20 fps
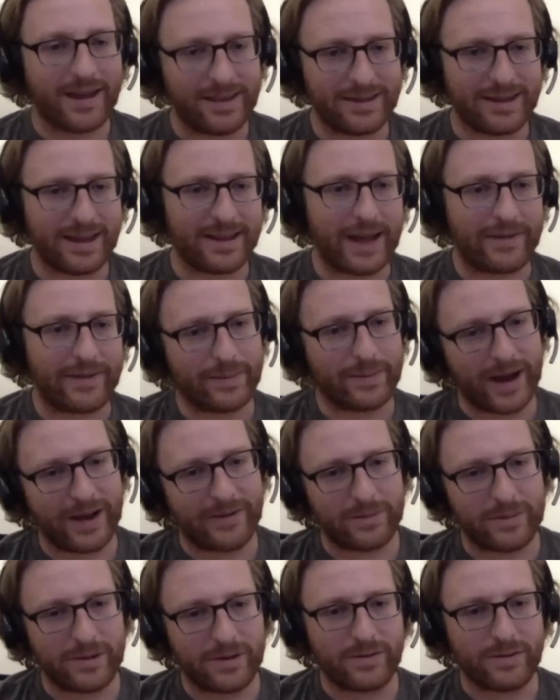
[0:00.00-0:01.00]
And so they have to
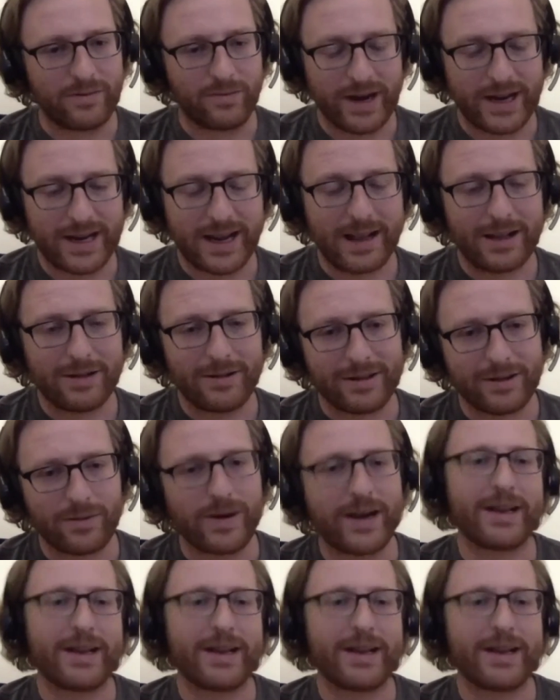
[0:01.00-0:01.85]
buy from a retailer, and the